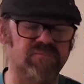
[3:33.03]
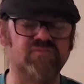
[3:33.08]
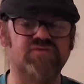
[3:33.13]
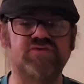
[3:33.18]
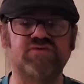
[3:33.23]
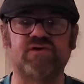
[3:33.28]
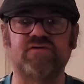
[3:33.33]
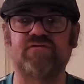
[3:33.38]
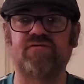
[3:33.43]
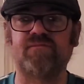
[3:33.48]

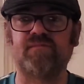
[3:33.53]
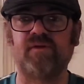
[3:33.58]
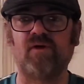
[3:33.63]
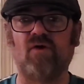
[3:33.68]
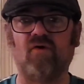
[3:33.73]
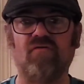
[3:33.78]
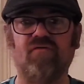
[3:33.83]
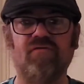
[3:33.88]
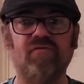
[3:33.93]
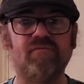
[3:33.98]
straight from the
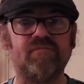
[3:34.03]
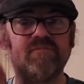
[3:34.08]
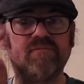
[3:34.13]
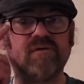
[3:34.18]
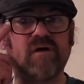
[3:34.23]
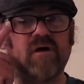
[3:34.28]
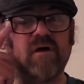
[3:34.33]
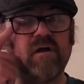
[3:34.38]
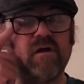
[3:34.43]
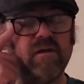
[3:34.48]
off.
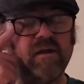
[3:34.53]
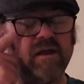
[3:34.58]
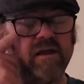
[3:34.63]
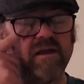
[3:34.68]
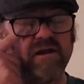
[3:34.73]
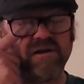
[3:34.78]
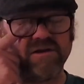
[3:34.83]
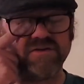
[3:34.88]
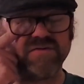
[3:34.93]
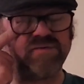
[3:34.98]
So
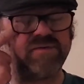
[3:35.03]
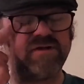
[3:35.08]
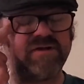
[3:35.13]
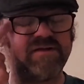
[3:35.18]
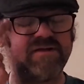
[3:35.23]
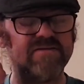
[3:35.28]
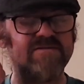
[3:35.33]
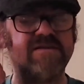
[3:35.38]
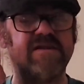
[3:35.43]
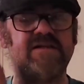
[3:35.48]
Carshalton
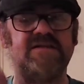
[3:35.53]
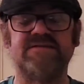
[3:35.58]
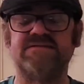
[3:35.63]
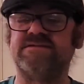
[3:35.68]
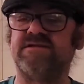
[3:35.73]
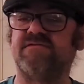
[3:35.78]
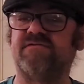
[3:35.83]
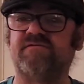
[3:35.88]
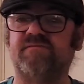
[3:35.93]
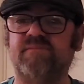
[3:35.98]
had the
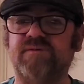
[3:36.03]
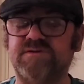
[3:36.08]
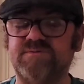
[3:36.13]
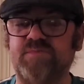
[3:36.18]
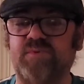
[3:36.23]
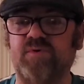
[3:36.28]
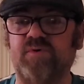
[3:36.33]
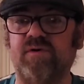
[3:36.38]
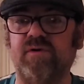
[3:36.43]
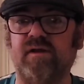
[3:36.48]
ascendancy from this
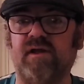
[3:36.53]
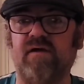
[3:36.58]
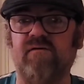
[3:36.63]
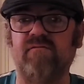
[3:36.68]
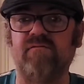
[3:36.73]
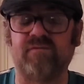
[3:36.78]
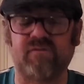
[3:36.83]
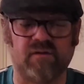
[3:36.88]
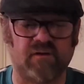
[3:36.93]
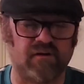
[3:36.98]
point now,
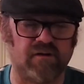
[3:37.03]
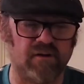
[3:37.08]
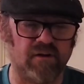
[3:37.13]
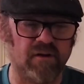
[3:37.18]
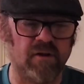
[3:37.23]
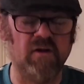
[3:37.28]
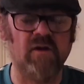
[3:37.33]
and